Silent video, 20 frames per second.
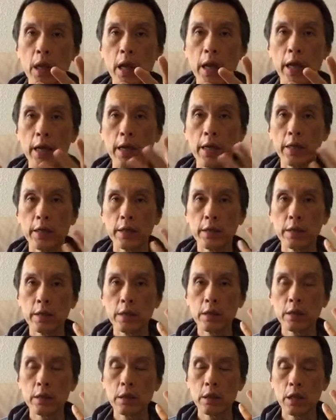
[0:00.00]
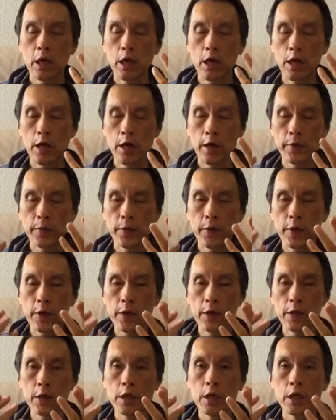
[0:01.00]
and
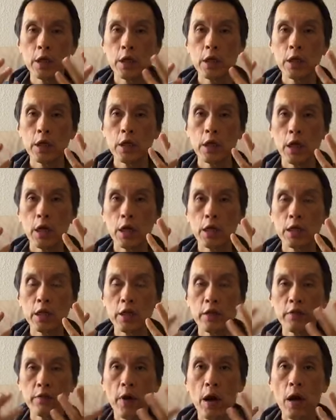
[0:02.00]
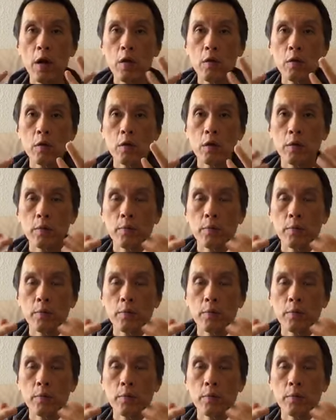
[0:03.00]
they evolve,